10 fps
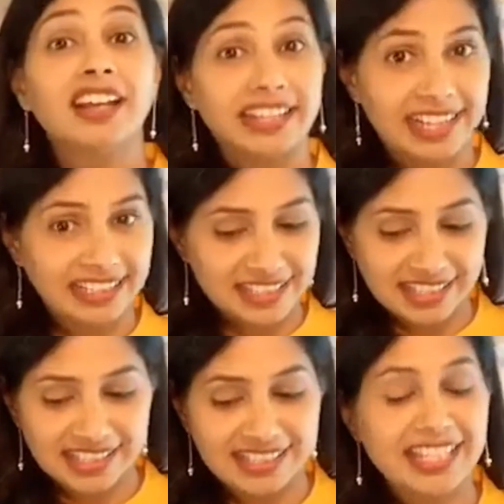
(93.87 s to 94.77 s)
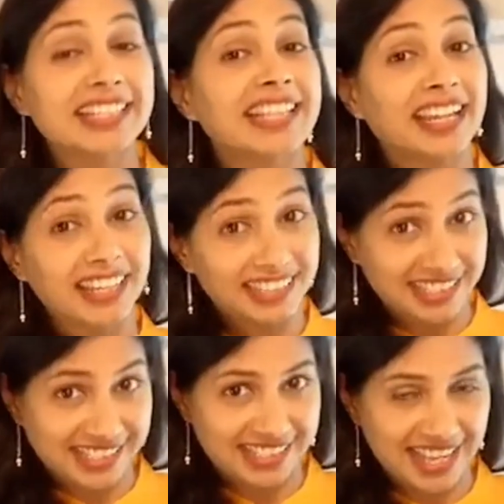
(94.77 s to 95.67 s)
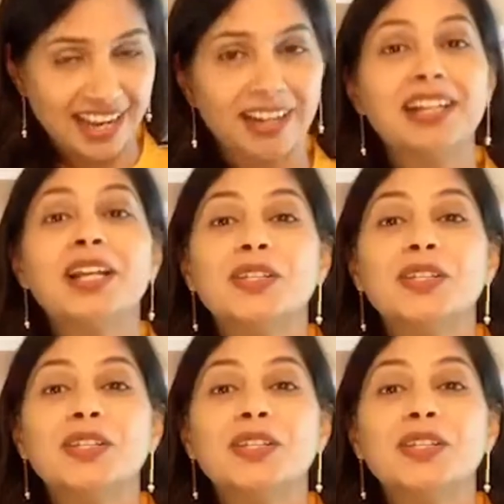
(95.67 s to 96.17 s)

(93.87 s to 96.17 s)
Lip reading: Italian seasoning, then it is there.